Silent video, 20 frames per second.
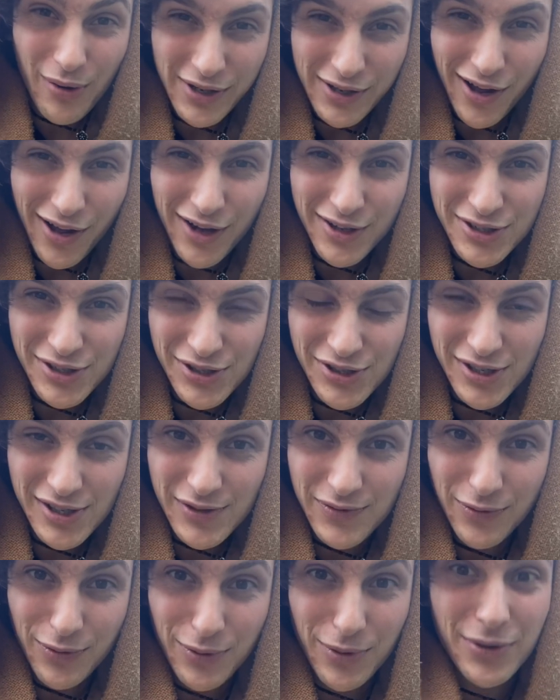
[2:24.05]
in
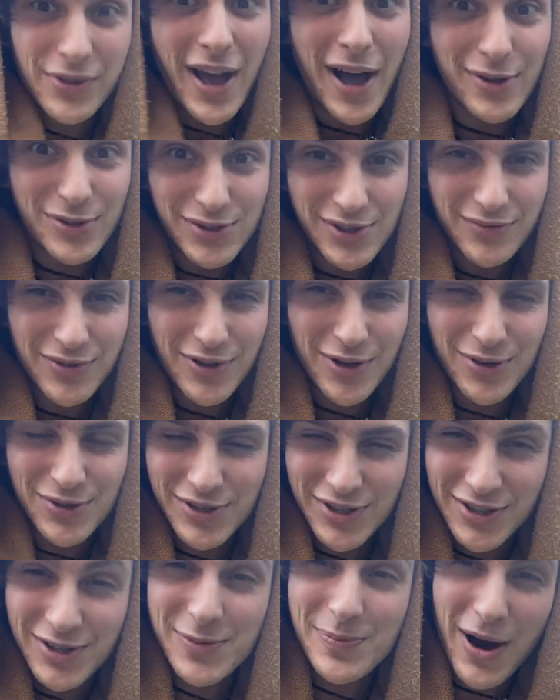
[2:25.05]
consciousness for thousands of years
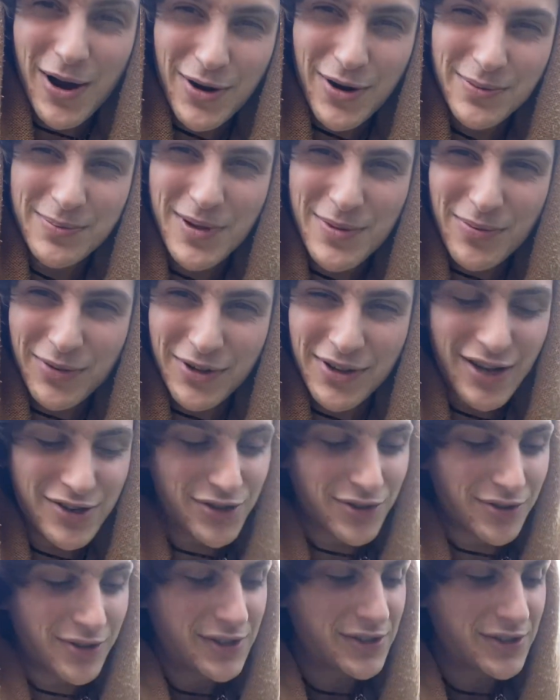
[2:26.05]
and inspiring people in that journey.